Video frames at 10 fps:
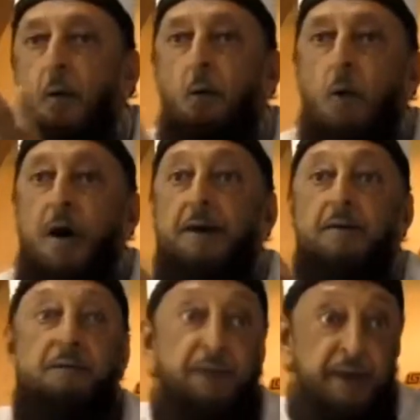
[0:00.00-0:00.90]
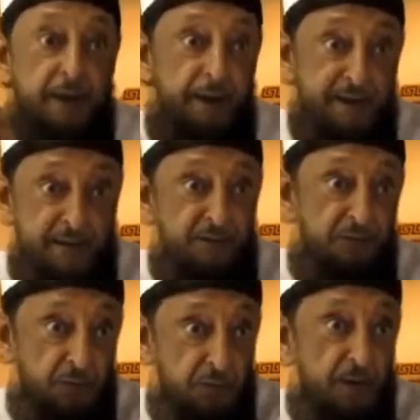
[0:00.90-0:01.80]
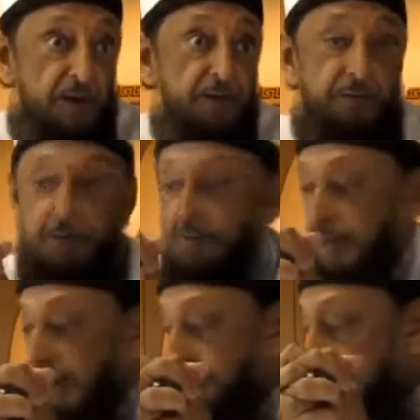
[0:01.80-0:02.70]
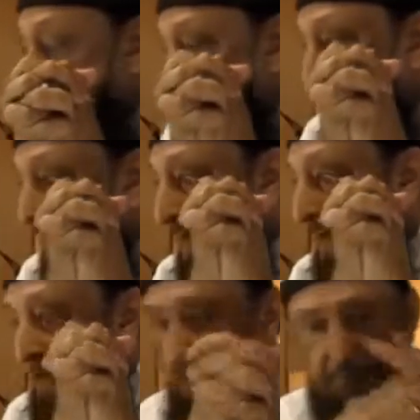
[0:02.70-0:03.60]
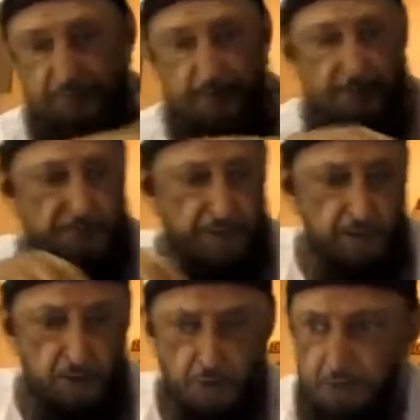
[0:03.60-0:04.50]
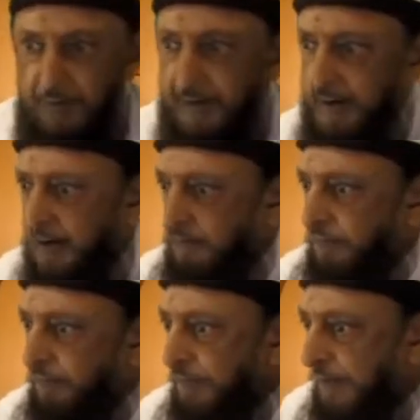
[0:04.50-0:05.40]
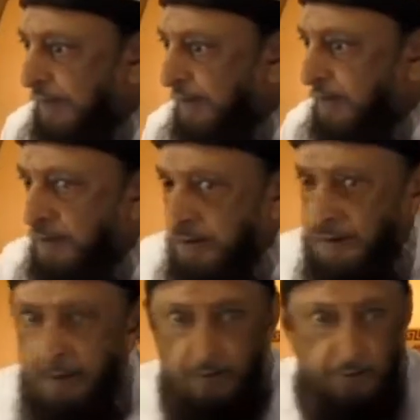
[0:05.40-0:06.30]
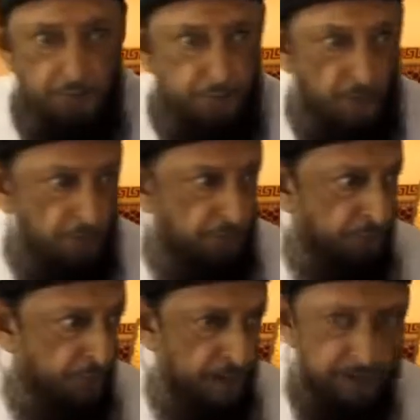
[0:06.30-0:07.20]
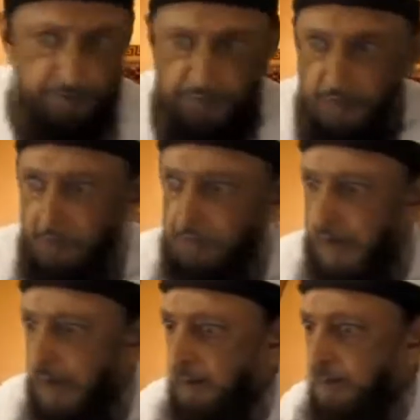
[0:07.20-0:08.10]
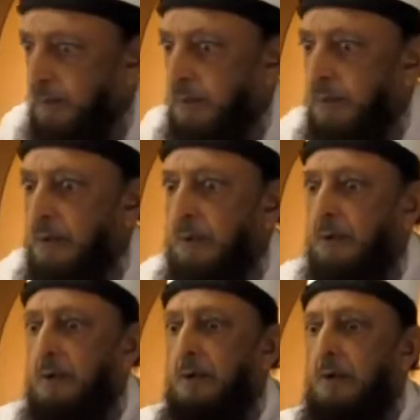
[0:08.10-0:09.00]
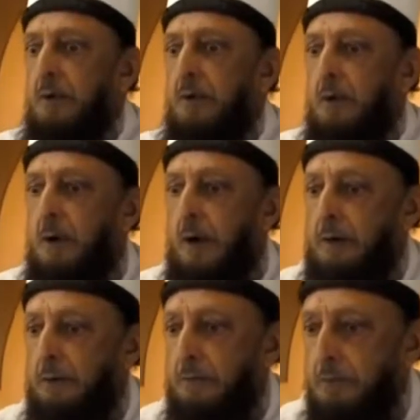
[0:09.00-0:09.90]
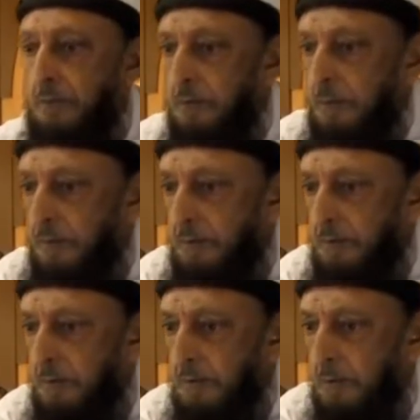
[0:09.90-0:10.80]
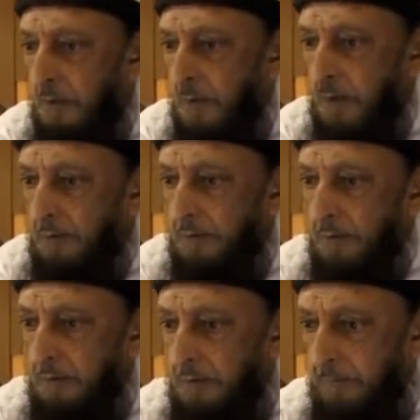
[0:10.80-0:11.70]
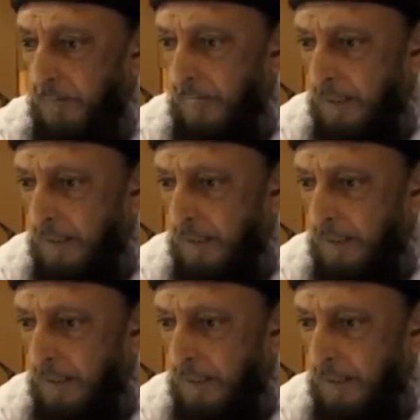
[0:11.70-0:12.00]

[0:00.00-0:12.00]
One of the instruments of the attack is something you may have seen somewhere, sometime. I don't know whether you know about it.